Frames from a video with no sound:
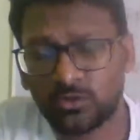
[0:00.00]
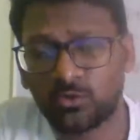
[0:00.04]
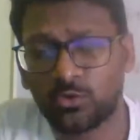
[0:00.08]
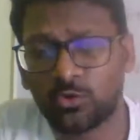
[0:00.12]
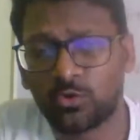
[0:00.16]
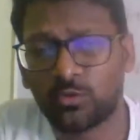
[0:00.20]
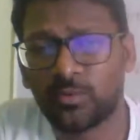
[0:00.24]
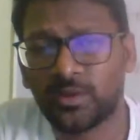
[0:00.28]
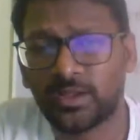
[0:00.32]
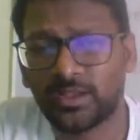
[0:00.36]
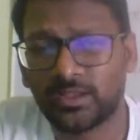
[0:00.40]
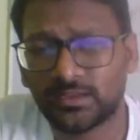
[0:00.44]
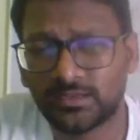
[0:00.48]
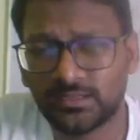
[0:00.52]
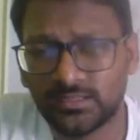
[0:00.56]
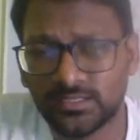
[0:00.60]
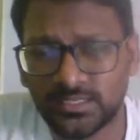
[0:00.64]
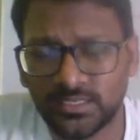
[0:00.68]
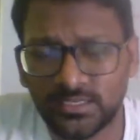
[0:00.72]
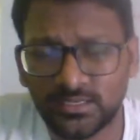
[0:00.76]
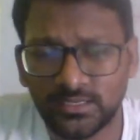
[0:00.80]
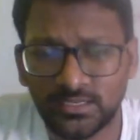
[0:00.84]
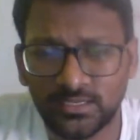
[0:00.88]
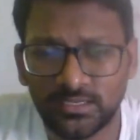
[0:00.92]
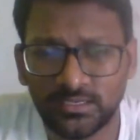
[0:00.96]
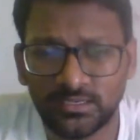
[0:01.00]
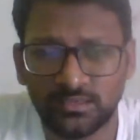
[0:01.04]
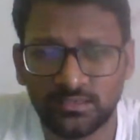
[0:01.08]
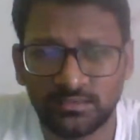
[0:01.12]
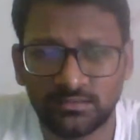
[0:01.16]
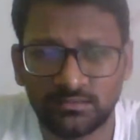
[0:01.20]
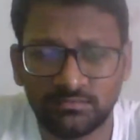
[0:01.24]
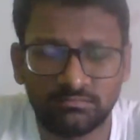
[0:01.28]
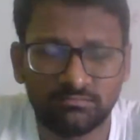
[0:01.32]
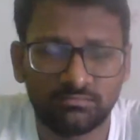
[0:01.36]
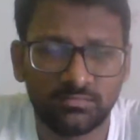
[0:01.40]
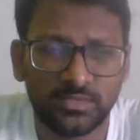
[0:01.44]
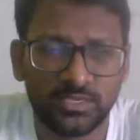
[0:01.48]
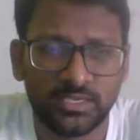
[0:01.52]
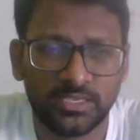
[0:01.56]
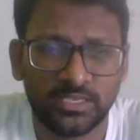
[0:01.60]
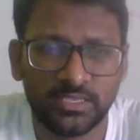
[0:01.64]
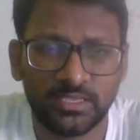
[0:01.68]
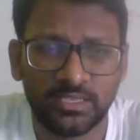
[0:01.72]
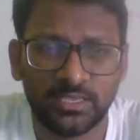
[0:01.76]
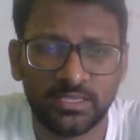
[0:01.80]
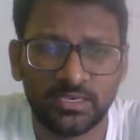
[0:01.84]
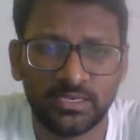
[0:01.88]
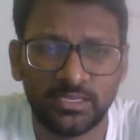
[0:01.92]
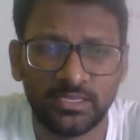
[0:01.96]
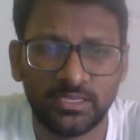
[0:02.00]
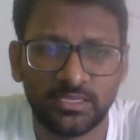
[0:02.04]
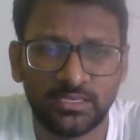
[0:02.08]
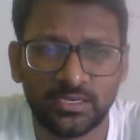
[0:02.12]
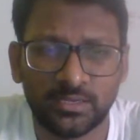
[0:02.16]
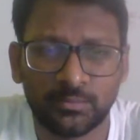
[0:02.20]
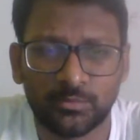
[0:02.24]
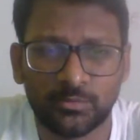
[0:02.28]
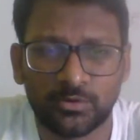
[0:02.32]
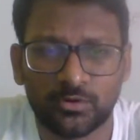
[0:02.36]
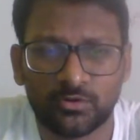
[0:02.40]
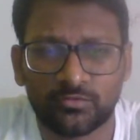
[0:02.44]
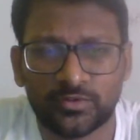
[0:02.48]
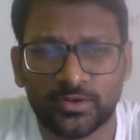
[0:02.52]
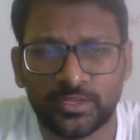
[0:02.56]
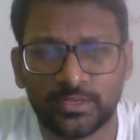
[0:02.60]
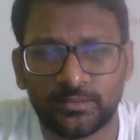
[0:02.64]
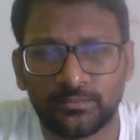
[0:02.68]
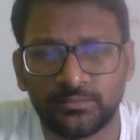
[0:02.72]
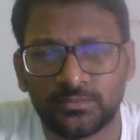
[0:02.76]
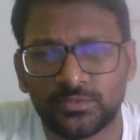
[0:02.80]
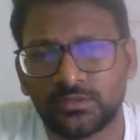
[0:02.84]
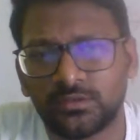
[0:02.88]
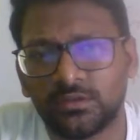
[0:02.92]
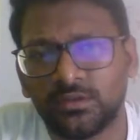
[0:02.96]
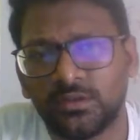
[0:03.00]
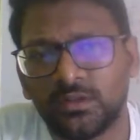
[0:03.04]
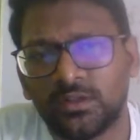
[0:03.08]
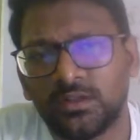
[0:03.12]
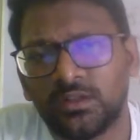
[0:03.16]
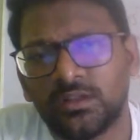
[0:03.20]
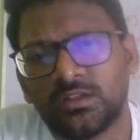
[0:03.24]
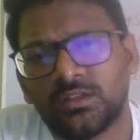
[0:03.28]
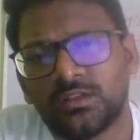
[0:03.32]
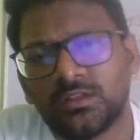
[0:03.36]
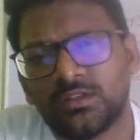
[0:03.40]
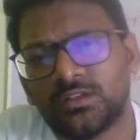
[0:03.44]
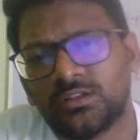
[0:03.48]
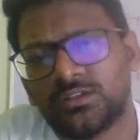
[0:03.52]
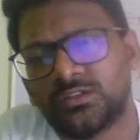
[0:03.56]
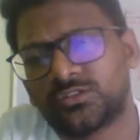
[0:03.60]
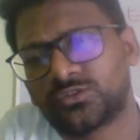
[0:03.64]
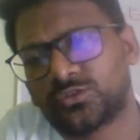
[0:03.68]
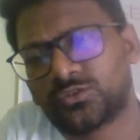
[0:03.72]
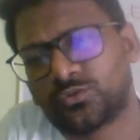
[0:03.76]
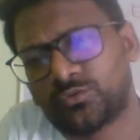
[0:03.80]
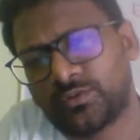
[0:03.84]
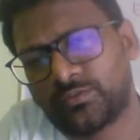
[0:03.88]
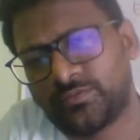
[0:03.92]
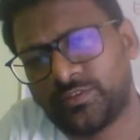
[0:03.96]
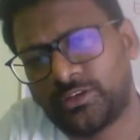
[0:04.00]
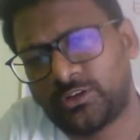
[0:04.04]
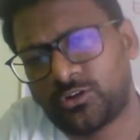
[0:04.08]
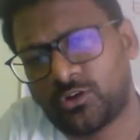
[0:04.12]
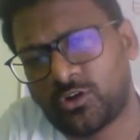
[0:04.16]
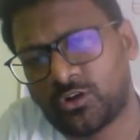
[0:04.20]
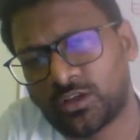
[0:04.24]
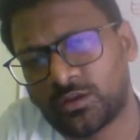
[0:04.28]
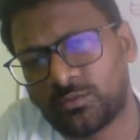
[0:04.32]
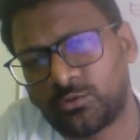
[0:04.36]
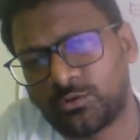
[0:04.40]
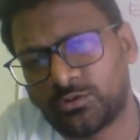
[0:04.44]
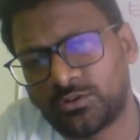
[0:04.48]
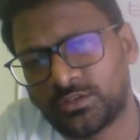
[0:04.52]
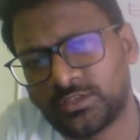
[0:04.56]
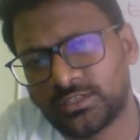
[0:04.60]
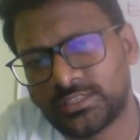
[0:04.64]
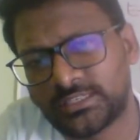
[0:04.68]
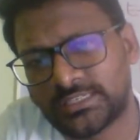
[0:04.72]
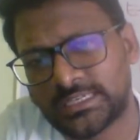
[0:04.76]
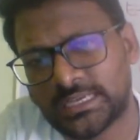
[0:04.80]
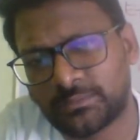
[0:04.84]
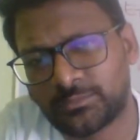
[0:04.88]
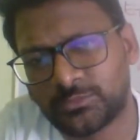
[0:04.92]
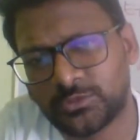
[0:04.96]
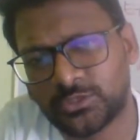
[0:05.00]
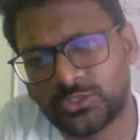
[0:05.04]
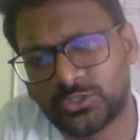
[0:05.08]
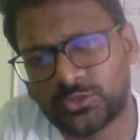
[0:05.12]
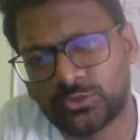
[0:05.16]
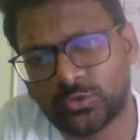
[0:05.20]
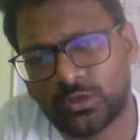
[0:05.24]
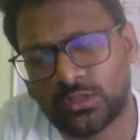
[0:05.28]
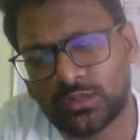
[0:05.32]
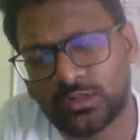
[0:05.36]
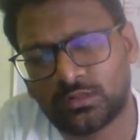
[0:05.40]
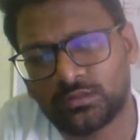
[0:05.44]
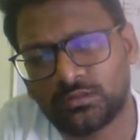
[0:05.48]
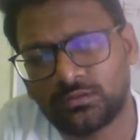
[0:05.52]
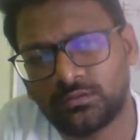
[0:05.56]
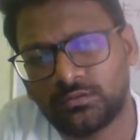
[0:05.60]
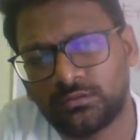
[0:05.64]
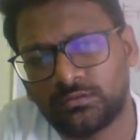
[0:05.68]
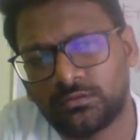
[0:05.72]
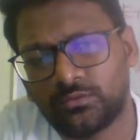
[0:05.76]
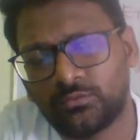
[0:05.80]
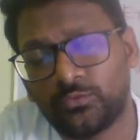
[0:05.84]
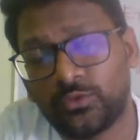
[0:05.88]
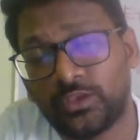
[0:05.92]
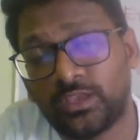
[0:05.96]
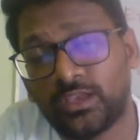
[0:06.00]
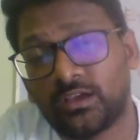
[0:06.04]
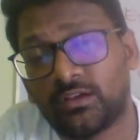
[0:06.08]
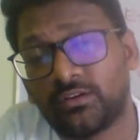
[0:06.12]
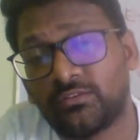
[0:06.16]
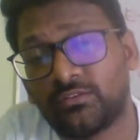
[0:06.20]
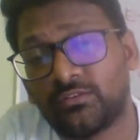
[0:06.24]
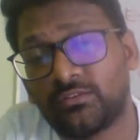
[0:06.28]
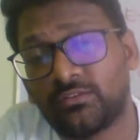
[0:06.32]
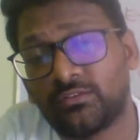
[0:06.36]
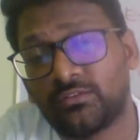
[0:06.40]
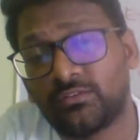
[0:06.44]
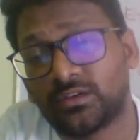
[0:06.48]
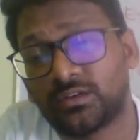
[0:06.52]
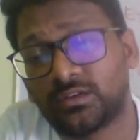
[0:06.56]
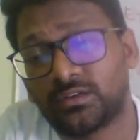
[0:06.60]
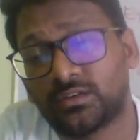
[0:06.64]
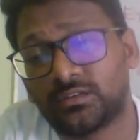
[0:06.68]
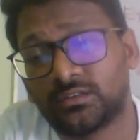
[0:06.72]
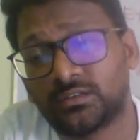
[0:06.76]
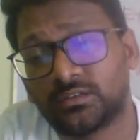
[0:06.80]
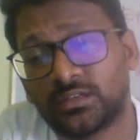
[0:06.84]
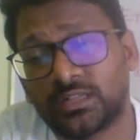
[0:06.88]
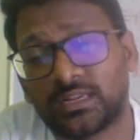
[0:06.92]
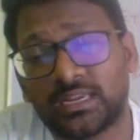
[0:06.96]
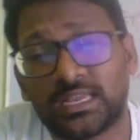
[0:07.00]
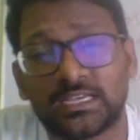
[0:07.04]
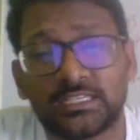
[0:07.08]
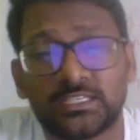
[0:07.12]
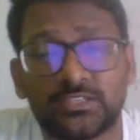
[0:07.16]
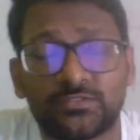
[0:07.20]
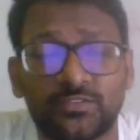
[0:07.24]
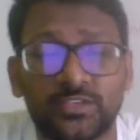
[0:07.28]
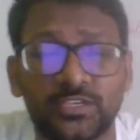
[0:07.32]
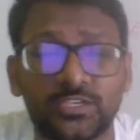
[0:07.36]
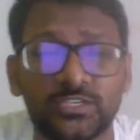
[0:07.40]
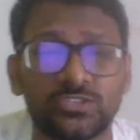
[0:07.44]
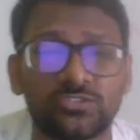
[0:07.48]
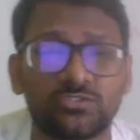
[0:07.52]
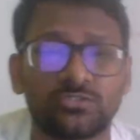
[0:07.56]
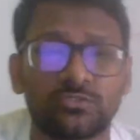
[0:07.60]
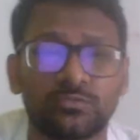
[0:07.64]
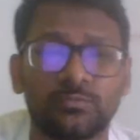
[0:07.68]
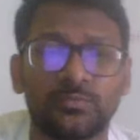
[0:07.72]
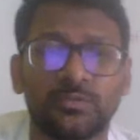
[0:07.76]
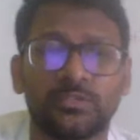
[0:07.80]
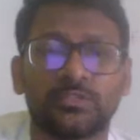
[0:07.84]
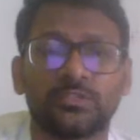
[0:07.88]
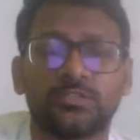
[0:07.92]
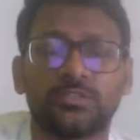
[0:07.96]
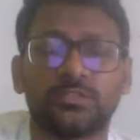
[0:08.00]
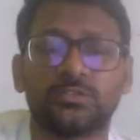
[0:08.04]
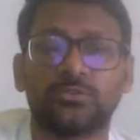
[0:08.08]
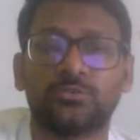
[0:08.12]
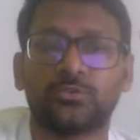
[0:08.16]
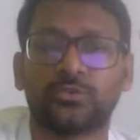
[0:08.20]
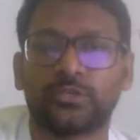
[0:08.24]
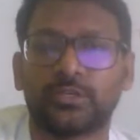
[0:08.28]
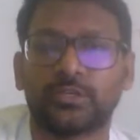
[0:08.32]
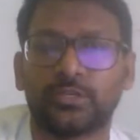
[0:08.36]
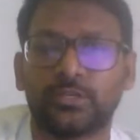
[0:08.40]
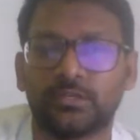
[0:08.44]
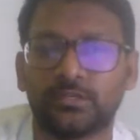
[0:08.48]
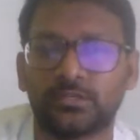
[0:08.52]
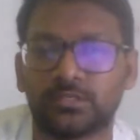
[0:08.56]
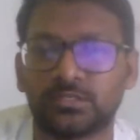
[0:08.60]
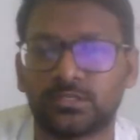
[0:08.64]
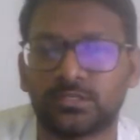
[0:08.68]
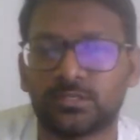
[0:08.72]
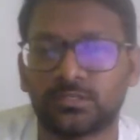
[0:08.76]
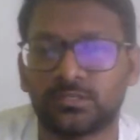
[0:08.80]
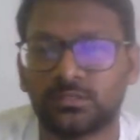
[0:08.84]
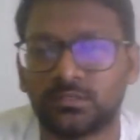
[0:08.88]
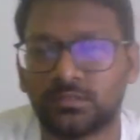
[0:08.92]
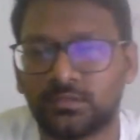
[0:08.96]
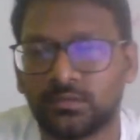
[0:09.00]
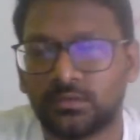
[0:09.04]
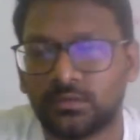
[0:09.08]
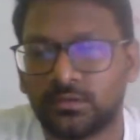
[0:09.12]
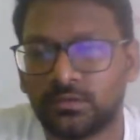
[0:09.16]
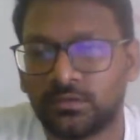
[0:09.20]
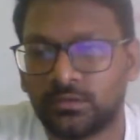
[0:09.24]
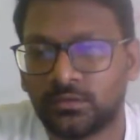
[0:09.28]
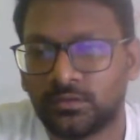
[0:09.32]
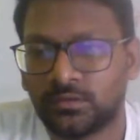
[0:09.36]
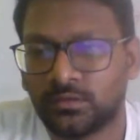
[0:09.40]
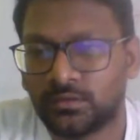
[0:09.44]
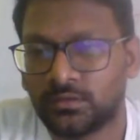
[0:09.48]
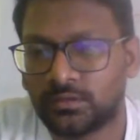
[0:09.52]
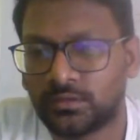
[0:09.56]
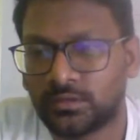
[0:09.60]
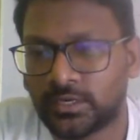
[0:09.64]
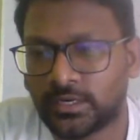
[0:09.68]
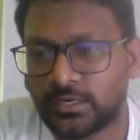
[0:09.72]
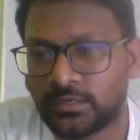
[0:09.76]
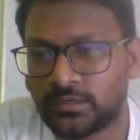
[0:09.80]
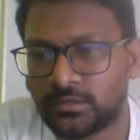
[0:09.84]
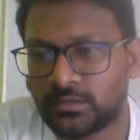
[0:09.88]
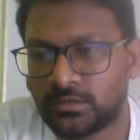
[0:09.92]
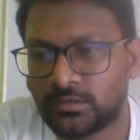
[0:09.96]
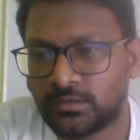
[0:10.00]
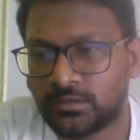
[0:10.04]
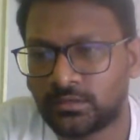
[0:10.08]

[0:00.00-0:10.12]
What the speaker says: go back and see any number of times. So when we talk about this chapter 12, we have classification of mineral nutrients, right?